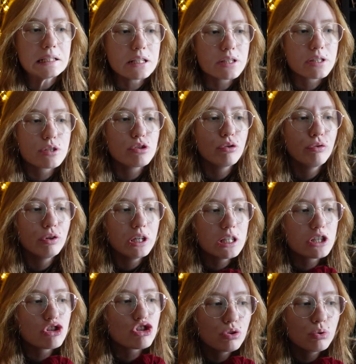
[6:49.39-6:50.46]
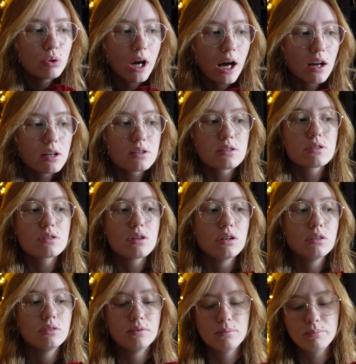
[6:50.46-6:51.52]
is to finish 2 colors,
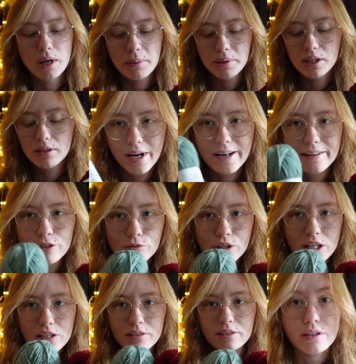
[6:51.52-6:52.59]
maybe red and green.